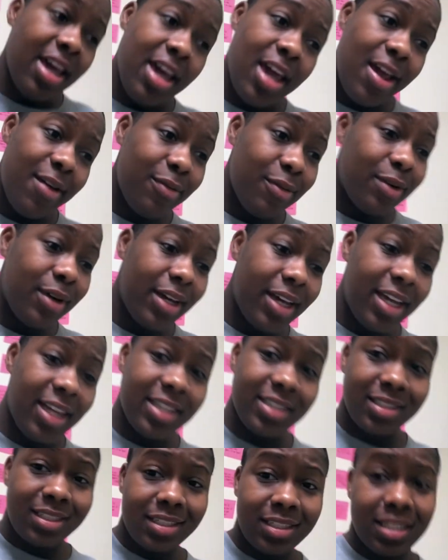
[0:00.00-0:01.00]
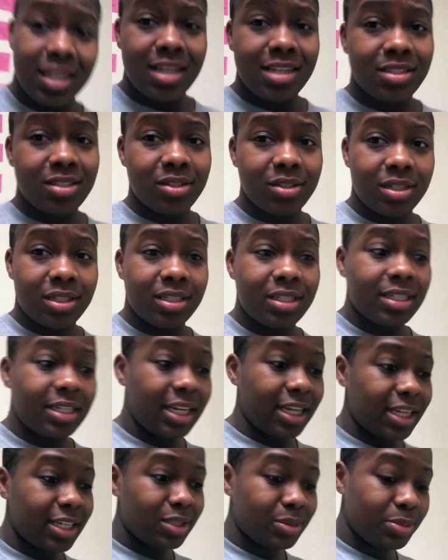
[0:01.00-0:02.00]
Everyone has their not so good
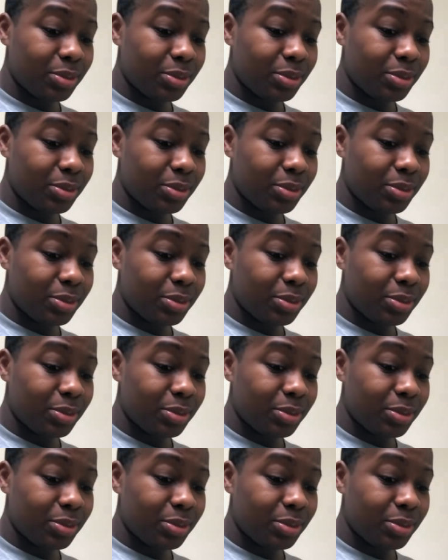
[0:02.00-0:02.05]
days,